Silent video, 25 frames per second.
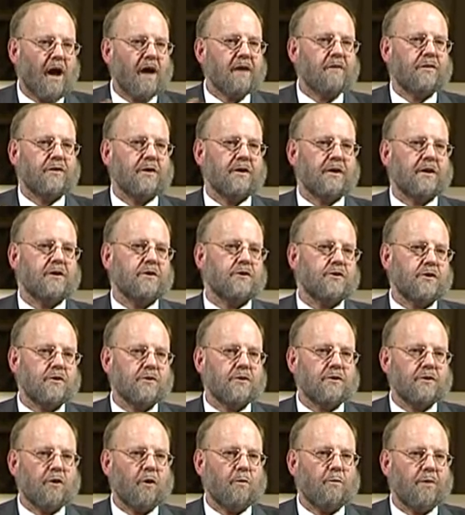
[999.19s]
I think, is
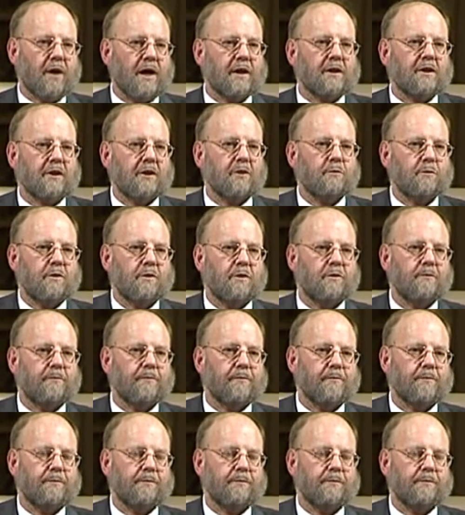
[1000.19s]
just not practicable.